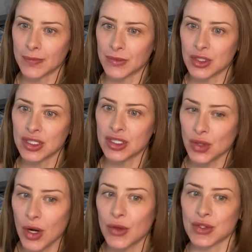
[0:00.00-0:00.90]

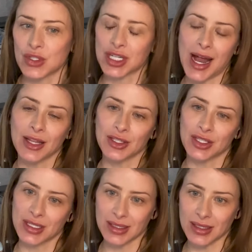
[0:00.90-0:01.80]
struggles or
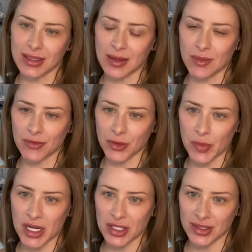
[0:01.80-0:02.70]
challenges that some of your
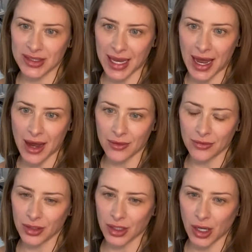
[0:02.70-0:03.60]
patients
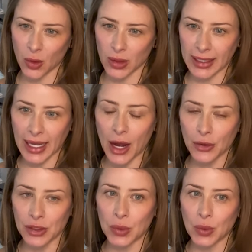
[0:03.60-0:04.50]
have, you know, or like, how
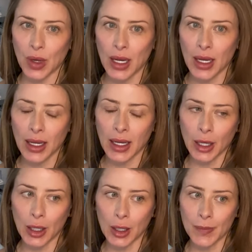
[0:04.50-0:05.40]
do you
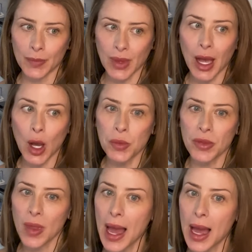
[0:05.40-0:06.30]

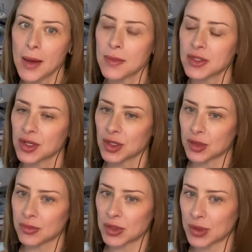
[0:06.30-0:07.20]
help them to
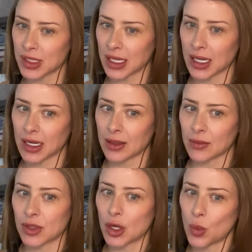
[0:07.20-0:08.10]

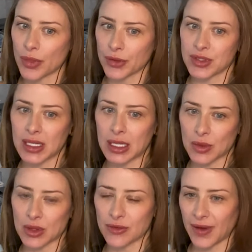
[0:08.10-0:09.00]
communicate, you know, what they're dealing
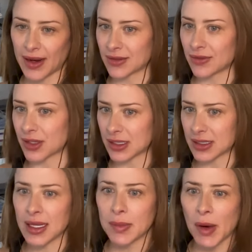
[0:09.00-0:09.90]
with effectively
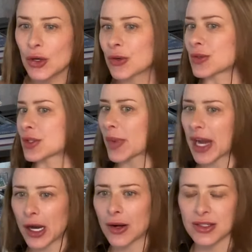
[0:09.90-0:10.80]
to like partners or
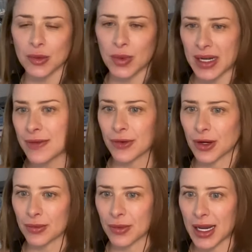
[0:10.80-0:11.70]
parents or
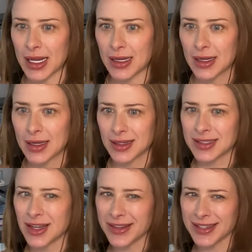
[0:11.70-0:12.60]
whatever, right?
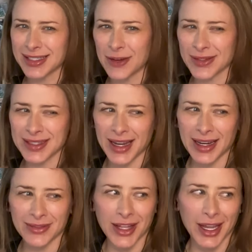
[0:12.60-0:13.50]
Because all this stuff is
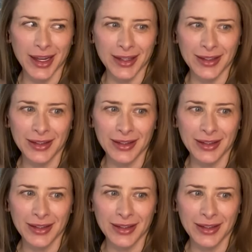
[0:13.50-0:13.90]
kind of like